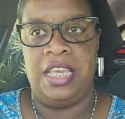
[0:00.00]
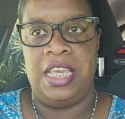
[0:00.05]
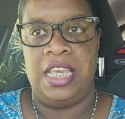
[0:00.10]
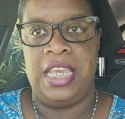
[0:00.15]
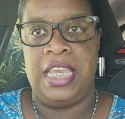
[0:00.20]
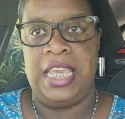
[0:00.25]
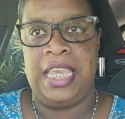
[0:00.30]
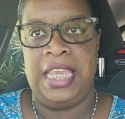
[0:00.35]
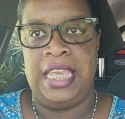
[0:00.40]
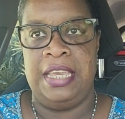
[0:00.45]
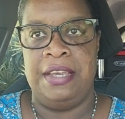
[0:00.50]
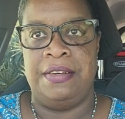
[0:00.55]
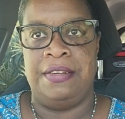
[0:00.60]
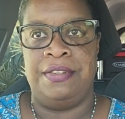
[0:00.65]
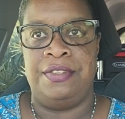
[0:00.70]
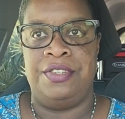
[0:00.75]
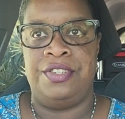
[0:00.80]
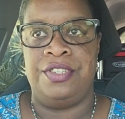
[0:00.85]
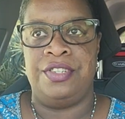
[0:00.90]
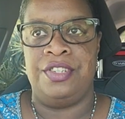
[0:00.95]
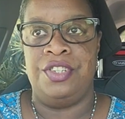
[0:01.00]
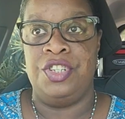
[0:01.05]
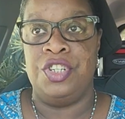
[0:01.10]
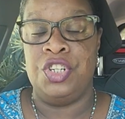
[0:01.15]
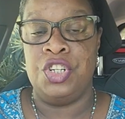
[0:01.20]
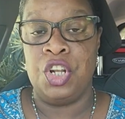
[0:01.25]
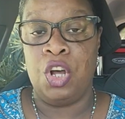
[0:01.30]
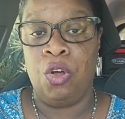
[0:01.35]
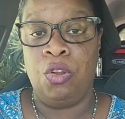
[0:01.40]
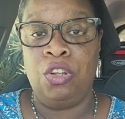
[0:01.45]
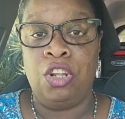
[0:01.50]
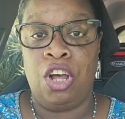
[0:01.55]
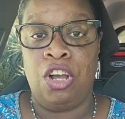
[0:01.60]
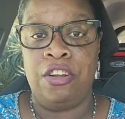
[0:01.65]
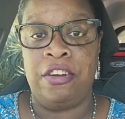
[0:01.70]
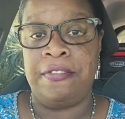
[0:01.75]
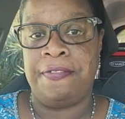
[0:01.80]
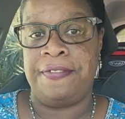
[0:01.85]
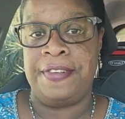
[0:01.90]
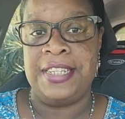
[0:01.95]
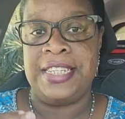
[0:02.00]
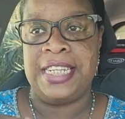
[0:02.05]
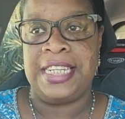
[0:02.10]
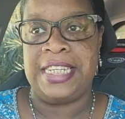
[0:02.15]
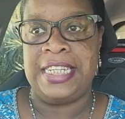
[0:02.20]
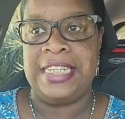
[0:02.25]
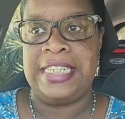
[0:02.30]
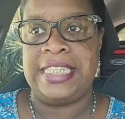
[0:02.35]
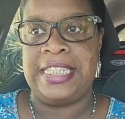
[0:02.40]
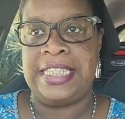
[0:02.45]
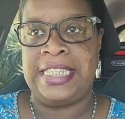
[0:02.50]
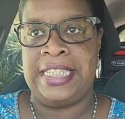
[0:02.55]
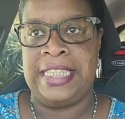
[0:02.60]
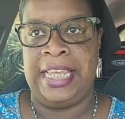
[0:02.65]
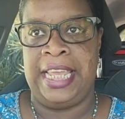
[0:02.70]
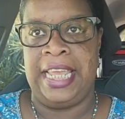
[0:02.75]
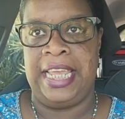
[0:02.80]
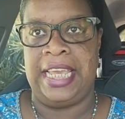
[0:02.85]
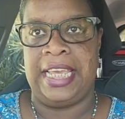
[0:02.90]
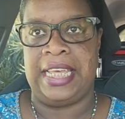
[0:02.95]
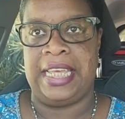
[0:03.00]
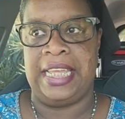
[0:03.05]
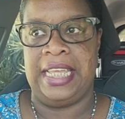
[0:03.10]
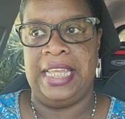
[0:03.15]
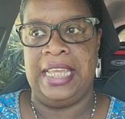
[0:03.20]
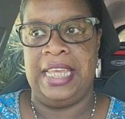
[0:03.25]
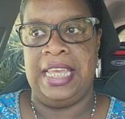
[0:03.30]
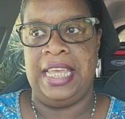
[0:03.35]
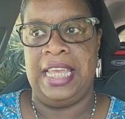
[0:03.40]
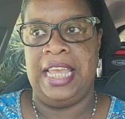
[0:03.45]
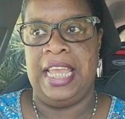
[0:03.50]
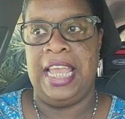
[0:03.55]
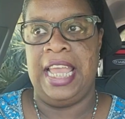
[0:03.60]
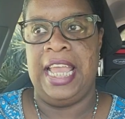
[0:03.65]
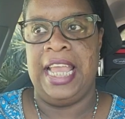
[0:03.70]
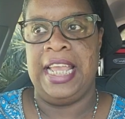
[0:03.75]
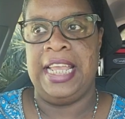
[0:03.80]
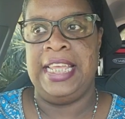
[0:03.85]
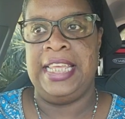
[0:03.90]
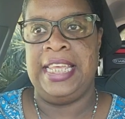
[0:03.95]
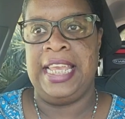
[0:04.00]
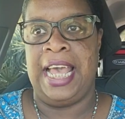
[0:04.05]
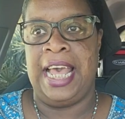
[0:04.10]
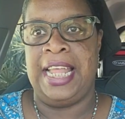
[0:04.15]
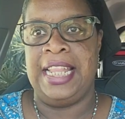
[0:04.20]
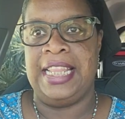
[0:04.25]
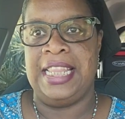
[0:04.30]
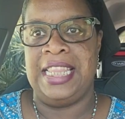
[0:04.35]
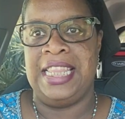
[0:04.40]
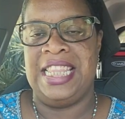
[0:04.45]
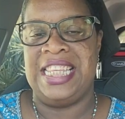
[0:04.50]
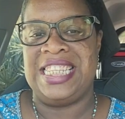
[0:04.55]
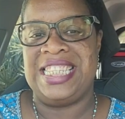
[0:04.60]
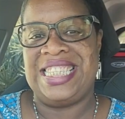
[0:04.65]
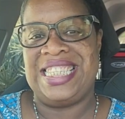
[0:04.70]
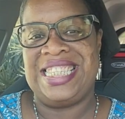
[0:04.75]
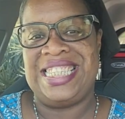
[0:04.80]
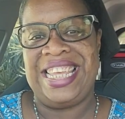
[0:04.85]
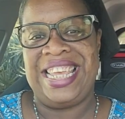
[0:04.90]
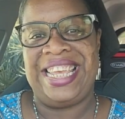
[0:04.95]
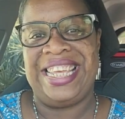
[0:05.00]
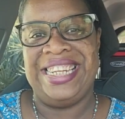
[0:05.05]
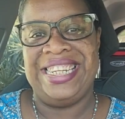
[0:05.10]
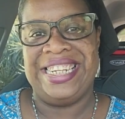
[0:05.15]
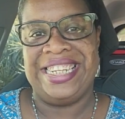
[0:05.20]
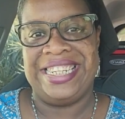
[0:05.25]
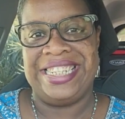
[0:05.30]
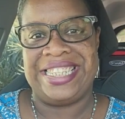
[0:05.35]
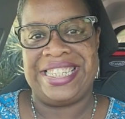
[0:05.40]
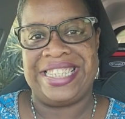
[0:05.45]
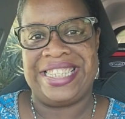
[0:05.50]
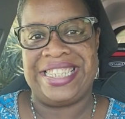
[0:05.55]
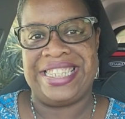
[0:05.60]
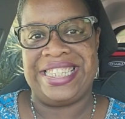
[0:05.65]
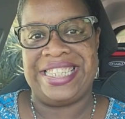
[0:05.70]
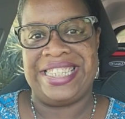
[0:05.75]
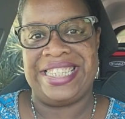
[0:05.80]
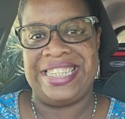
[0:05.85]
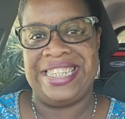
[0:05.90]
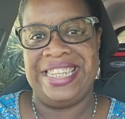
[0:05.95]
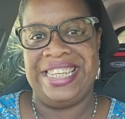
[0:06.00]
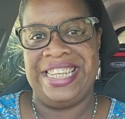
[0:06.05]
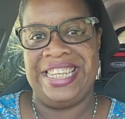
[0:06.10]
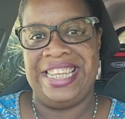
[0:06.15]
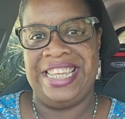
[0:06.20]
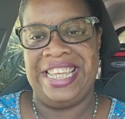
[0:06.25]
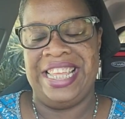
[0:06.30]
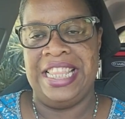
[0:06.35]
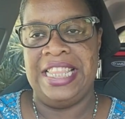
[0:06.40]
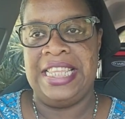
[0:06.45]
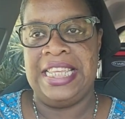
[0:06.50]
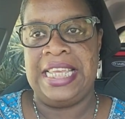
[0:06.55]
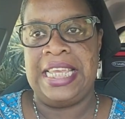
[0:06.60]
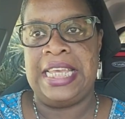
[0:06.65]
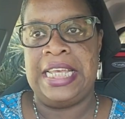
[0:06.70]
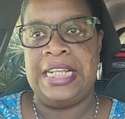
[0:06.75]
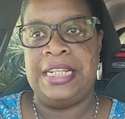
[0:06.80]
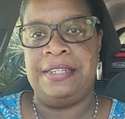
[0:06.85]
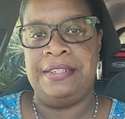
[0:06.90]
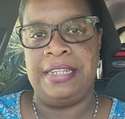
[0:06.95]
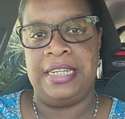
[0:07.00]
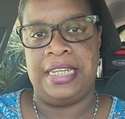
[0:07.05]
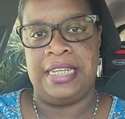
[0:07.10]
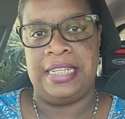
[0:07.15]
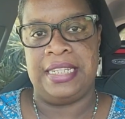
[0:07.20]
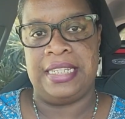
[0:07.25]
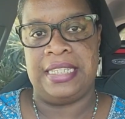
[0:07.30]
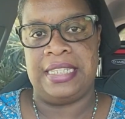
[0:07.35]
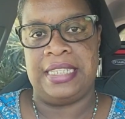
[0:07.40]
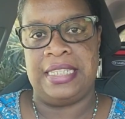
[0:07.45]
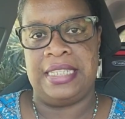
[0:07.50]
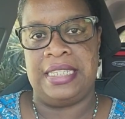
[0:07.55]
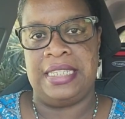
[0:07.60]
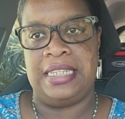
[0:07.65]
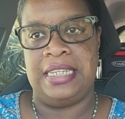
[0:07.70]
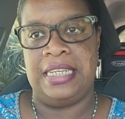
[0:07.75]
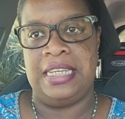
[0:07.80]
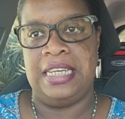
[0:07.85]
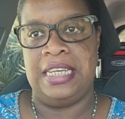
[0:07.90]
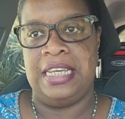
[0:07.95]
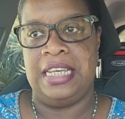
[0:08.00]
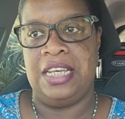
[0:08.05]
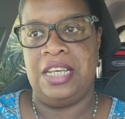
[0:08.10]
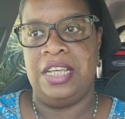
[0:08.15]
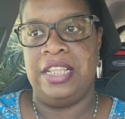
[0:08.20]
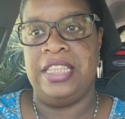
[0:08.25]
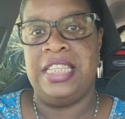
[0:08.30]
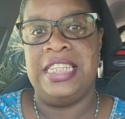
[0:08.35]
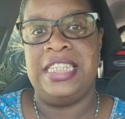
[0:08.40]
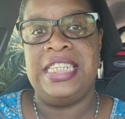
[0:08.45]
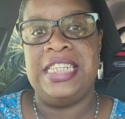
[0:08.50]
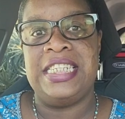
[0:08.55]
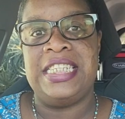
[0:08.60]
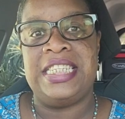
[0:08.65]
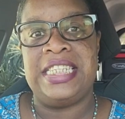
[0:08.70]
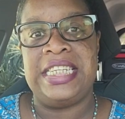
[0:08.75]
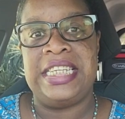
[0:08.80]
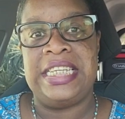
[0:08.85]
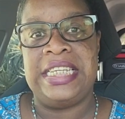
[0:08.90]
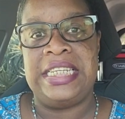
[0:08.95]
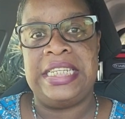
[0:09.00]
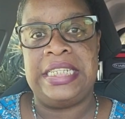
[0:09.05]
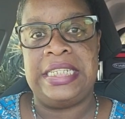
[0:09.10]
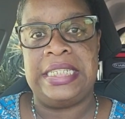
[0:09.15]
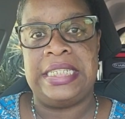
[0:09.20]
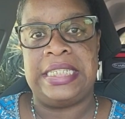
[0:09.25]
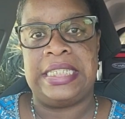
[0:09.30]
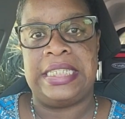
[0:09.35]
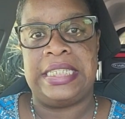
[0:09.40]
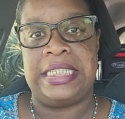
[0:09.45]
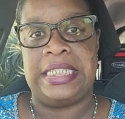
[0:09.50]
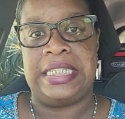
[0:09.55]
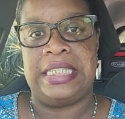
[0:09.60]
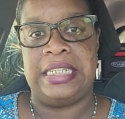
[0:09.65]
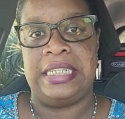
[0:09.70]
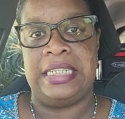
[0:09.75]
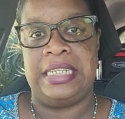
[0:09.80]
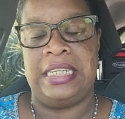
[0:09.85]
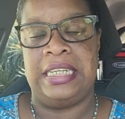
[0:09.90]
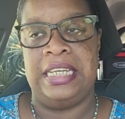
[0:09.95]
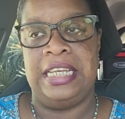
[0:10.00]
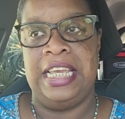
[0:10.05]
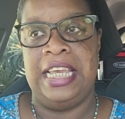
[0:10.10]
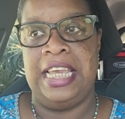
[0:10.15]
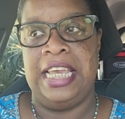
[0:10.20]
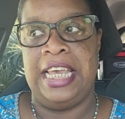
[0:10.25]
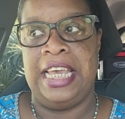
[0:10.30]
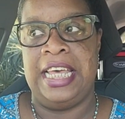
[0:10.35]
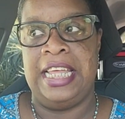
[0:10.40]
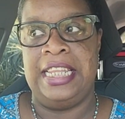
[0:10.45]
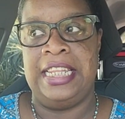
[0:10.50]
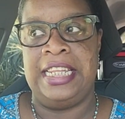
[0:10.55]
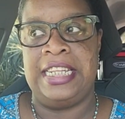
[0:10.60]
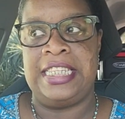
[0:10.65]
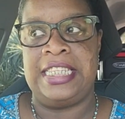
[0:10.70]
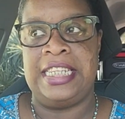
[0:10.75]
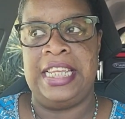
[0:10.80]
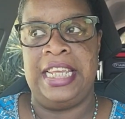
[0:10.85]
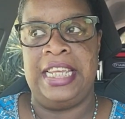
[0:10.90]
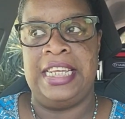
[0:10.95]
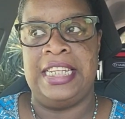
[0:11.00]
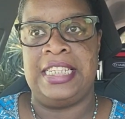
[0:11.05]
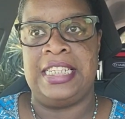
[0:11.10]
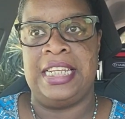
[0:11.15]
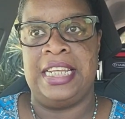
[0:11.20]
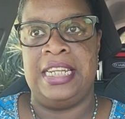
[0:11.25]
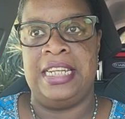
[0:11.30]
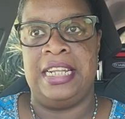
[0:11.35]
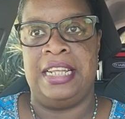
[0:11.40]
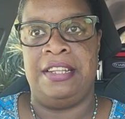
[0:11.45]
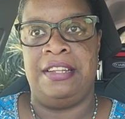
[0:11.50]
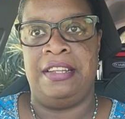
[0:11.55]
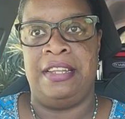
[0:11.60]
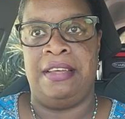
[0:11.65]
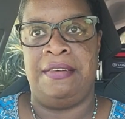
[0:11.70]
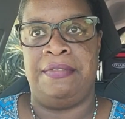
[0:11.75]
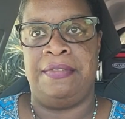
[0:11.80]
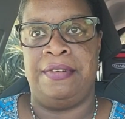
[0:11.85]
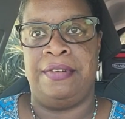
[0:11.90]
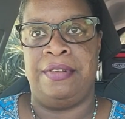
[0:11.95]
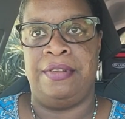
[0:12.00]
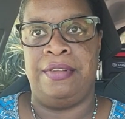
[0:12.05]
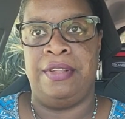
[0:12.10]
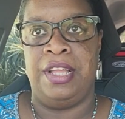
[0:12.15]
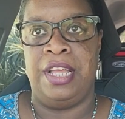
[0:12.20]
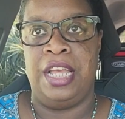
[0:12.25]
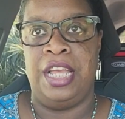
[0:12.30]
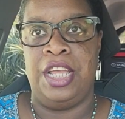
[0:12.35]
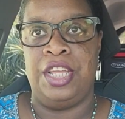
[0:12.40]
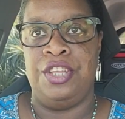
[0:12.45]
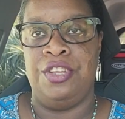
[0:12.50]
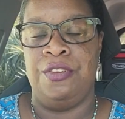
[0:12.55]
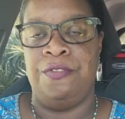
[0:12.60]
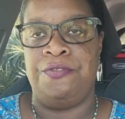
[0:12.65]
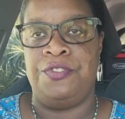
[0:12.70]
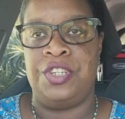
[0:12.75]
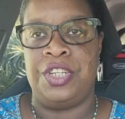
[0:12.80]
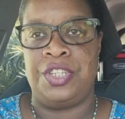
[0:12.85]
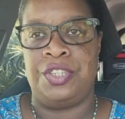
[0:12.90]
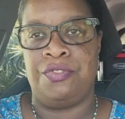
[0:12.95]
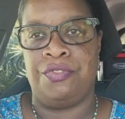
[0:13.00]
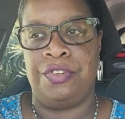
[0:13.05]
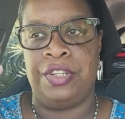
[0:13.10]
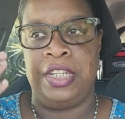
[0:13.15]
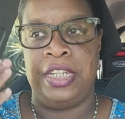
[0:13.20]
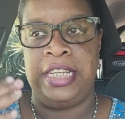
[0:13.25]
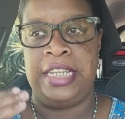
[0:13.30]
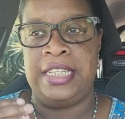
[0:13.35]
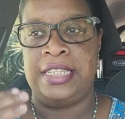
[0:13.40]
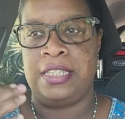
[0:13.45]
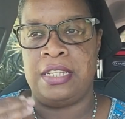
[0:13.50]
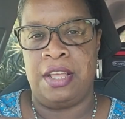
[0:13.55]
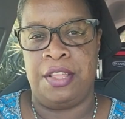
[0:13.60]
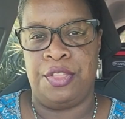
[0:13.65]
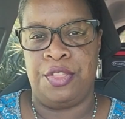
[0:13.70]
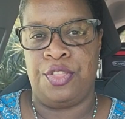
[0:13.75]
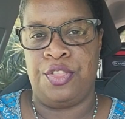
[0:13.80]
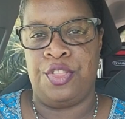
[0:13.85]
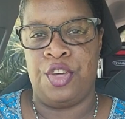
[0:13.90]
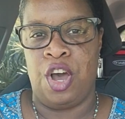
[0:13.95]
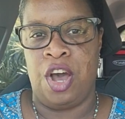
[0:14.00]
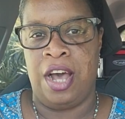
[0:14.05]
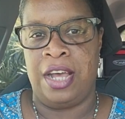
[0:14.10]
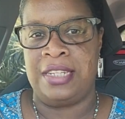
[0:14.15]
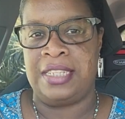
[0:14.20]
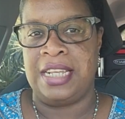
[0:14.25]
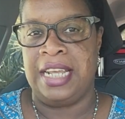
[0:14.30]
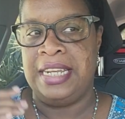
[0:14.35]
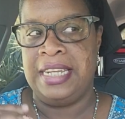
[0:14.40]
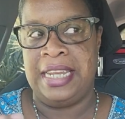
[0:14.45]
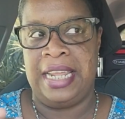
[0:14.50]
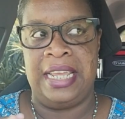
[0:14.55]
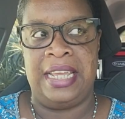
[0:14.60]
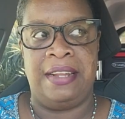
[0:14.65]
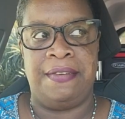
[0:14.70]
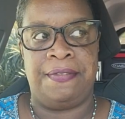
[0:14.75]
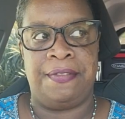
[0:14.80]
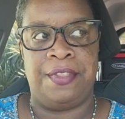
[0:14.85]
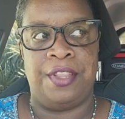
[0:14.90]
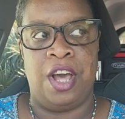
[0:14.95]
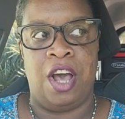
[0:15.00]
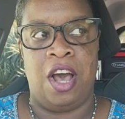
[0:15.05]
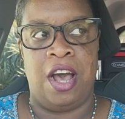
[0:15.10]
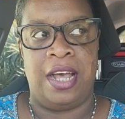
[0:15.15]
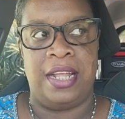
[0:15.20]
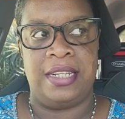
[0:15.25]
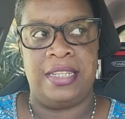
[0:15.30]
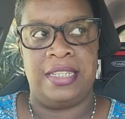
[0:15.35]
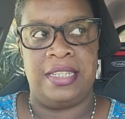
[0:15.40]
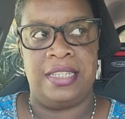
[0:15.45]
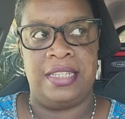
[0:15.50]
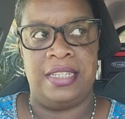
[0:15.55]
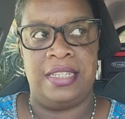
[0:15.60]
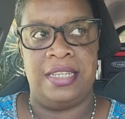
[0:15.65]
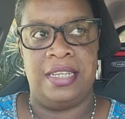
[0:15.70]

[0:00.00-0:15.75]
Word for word: healed. You're no longer physically sick. Yet the sickness the illness, the disease. And let's take it to another level. You've just released a thought, a negative thought.